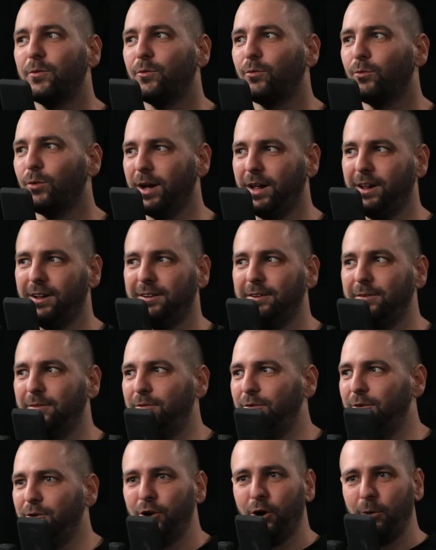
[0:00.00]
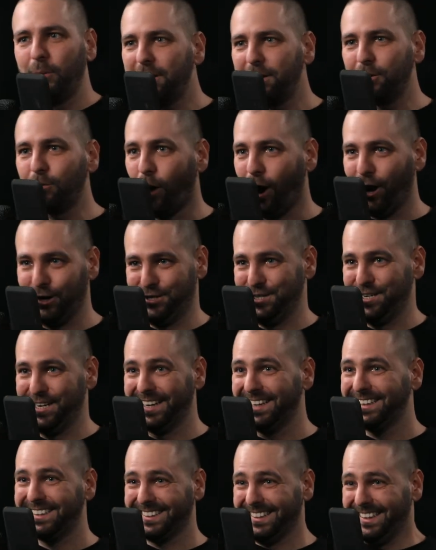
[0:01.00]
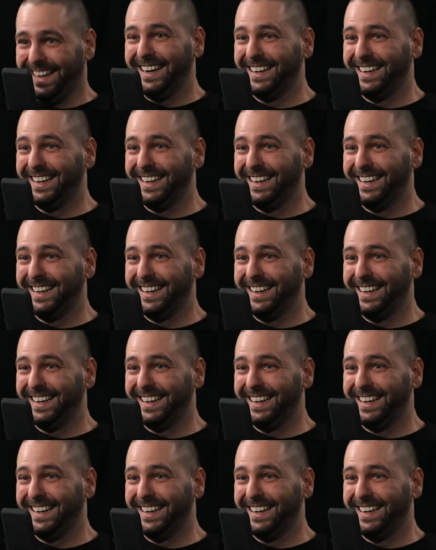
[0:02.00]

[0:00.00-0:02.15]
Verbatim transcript: Well, nobody watched it.